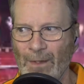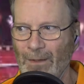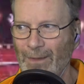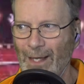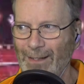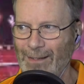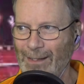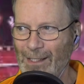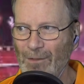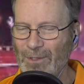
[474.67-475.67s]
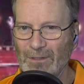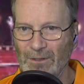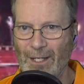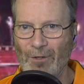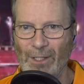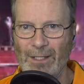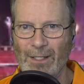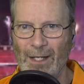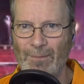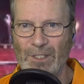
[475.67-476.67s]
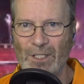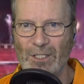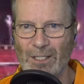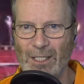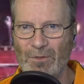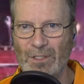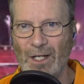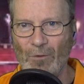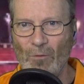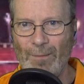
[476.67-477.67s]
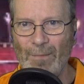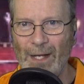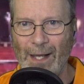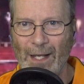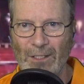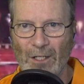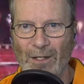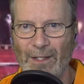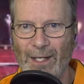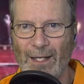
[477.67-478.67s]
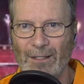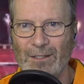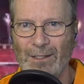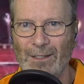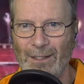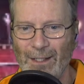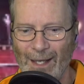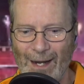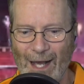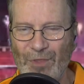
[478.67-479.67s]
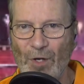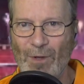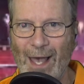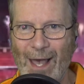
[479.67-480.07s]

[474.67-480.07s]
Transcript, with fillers: that he was literally like a magician. He was there one minute and gone the next. And I thought we had